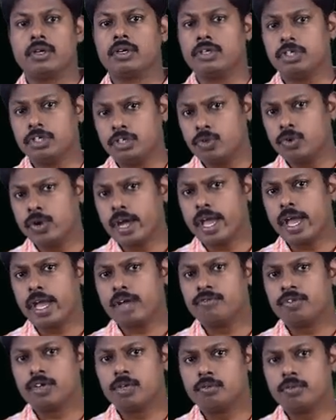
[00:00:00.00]
Did you
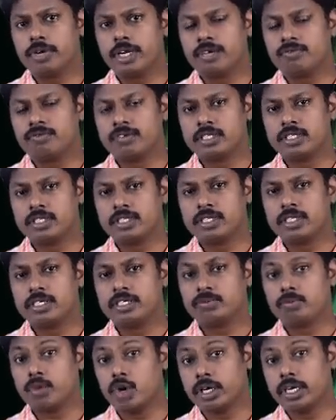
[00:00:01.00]
have your breakfast
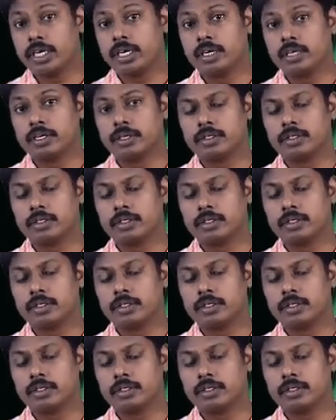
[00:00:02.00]
this morning?